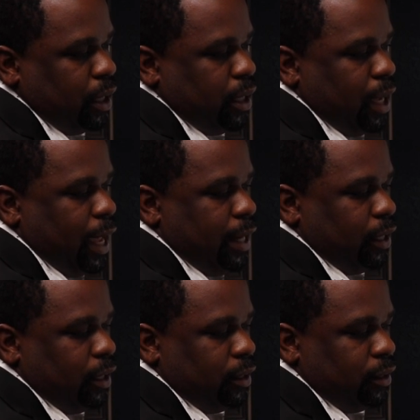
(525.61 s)
and
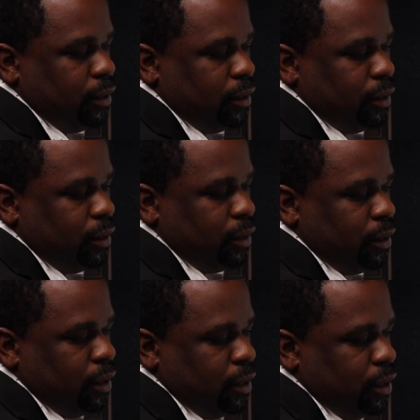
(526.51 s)
adding it.
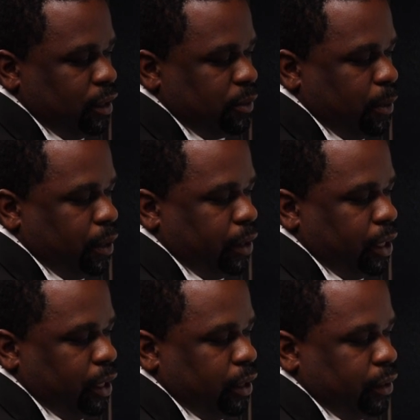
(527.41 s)
This part
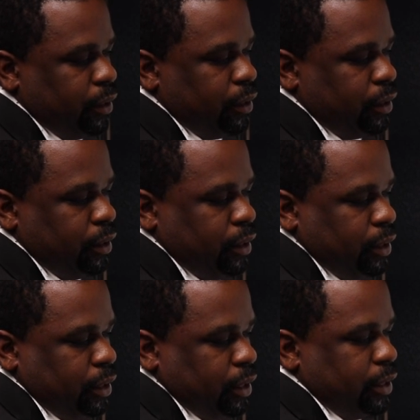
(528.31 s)
right here
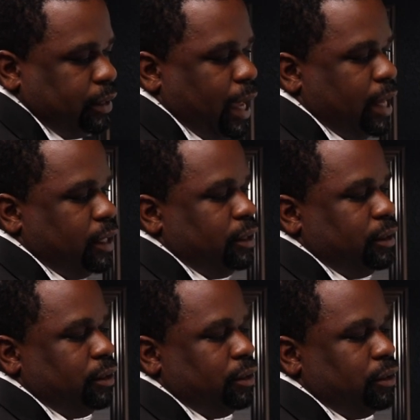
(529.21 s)
gets
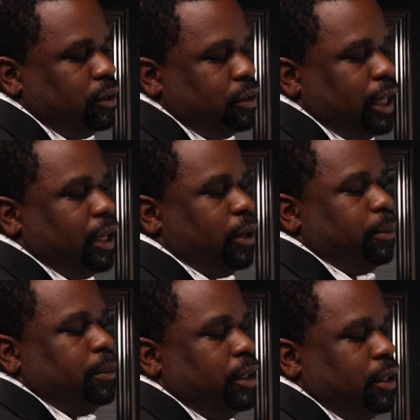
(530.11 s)
added to your take
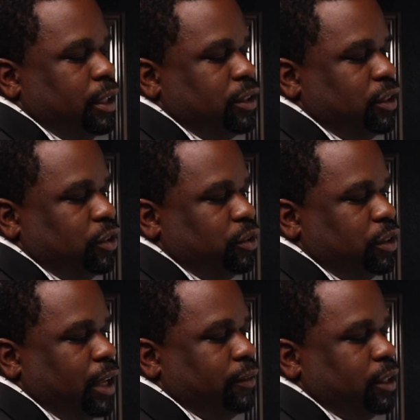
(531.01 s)
home. This is your
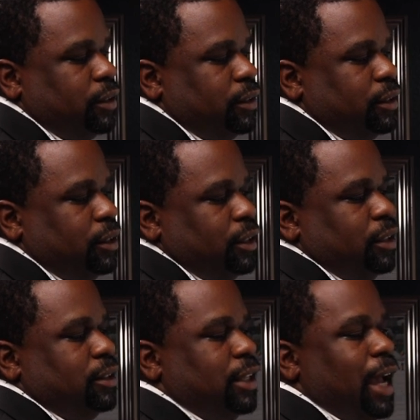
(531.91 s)
savings.
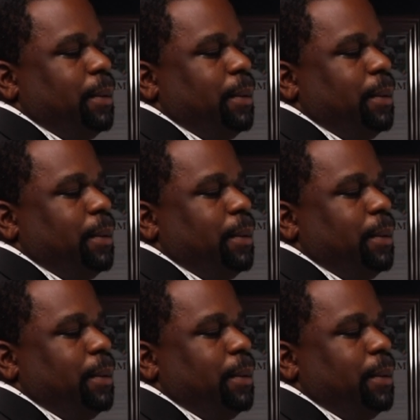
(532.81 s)
It's the